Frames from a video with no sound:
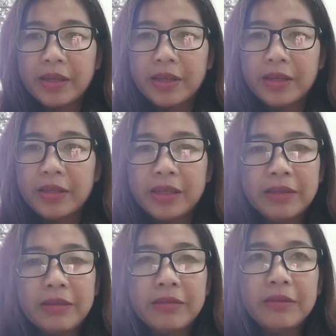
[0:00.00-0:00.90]
And
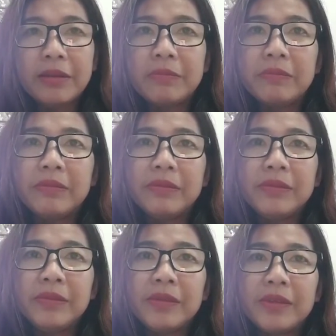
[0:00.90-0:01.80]
then
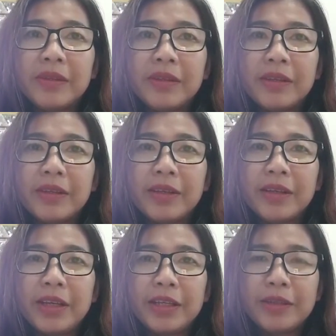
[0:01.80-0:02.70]

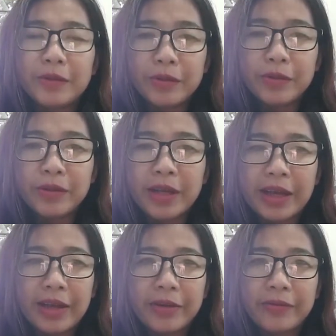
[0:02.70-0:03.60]
he's also
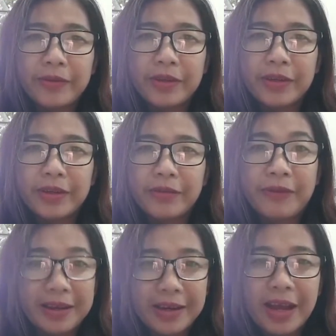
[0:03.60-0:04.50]
kind of a
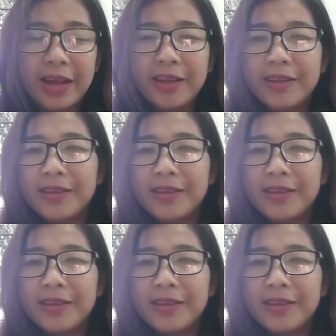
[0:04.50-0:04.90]
fun guy.